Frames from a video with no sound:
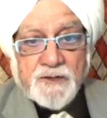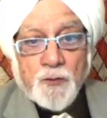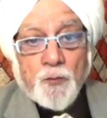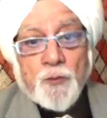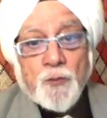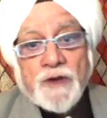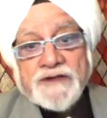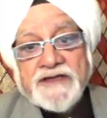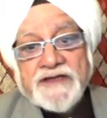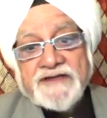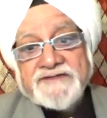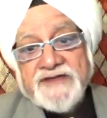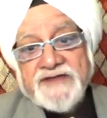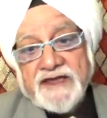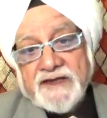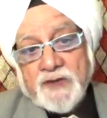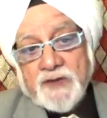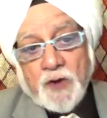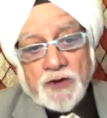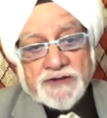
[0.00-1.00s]
what the
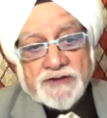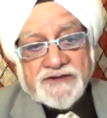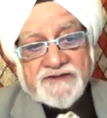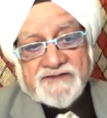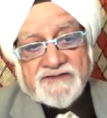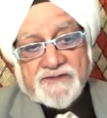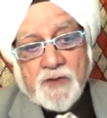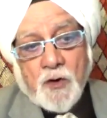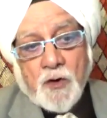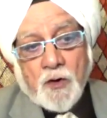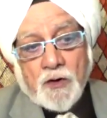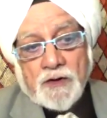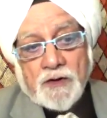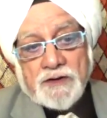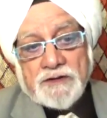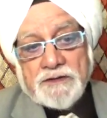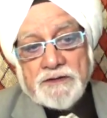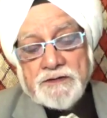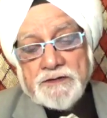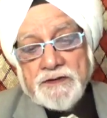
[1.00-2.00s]
psychologists
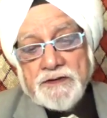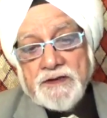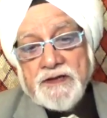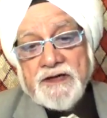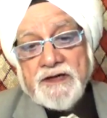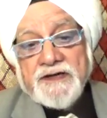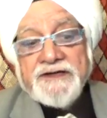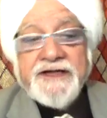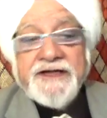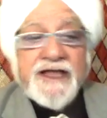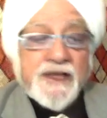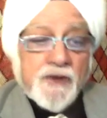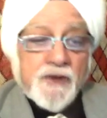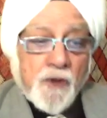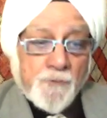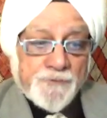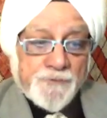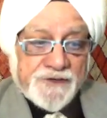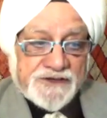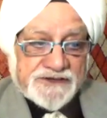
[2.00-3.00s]
call
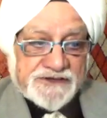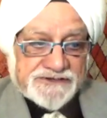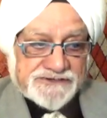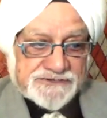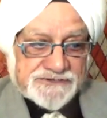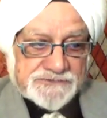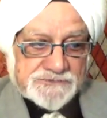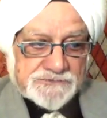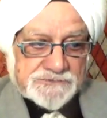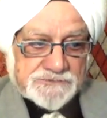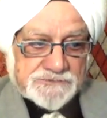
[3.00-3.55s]
decompetition.